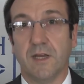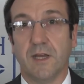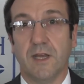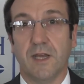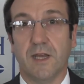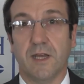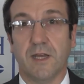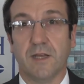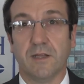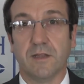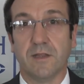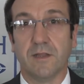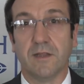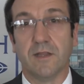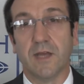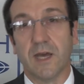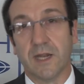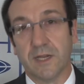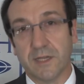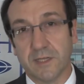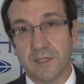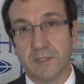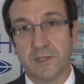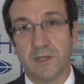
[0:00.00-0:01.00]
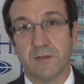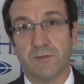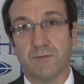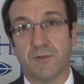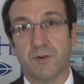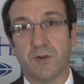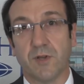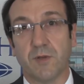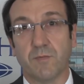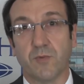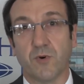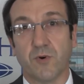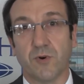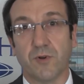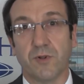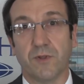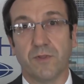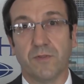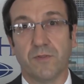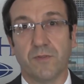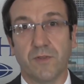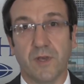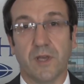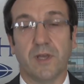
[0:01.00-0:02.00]
And that is a very
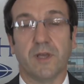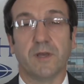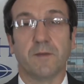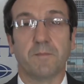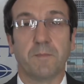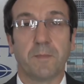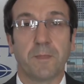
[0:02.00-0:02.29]
important thing.